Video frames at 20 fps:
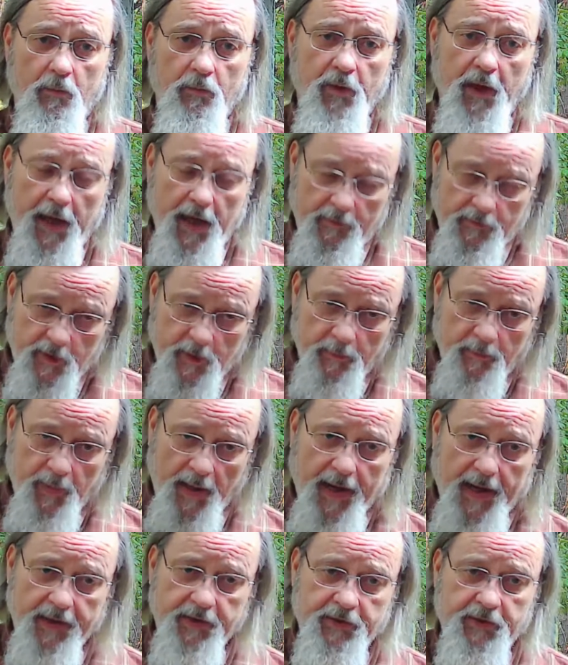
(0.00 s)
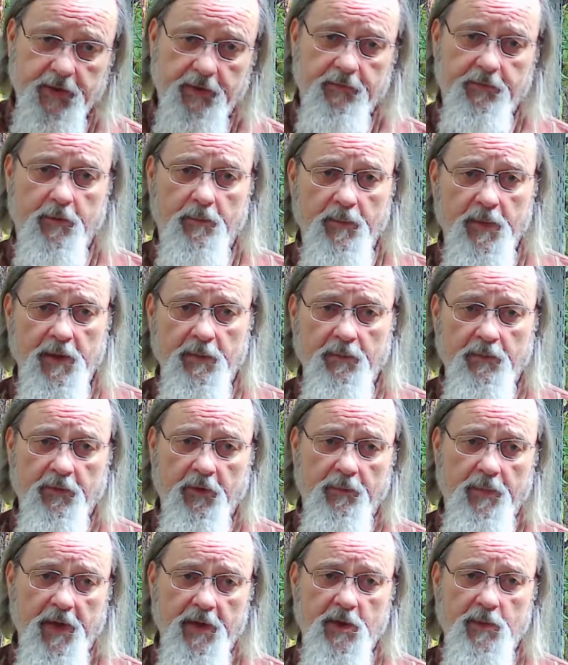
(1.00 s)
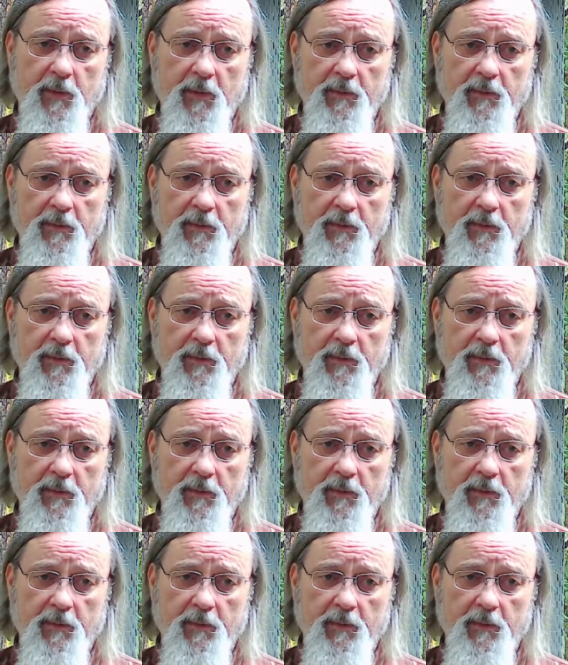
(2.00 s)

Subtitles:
They have compassion for Benjamin